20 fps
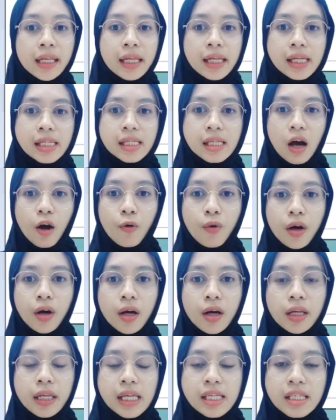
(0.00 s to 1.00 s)
This is
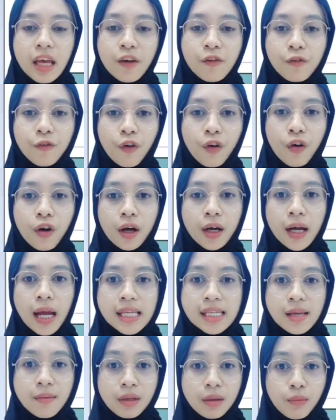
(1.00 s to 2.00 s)
our design for
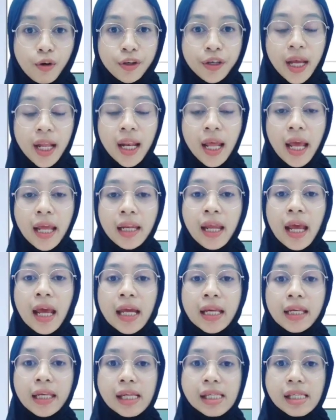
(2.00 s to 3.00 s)
assembly model, and
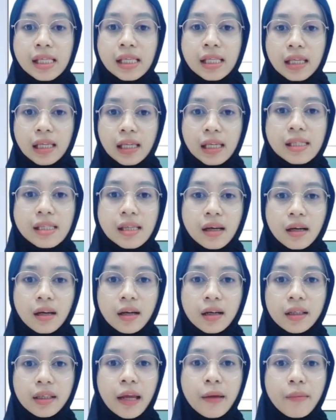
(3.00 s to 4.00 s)
this is
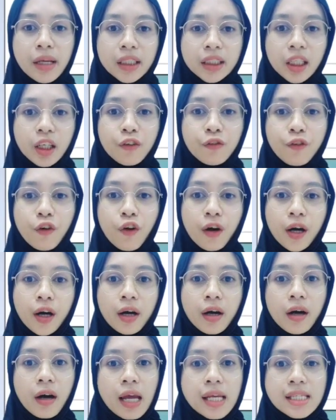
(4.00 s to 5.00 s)
a dimension for
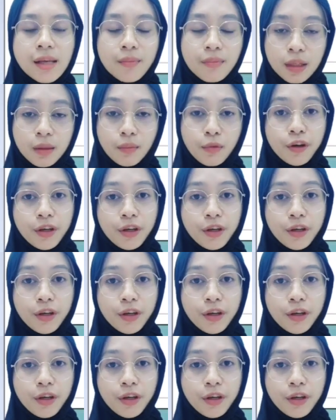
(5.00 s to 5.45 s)
assembly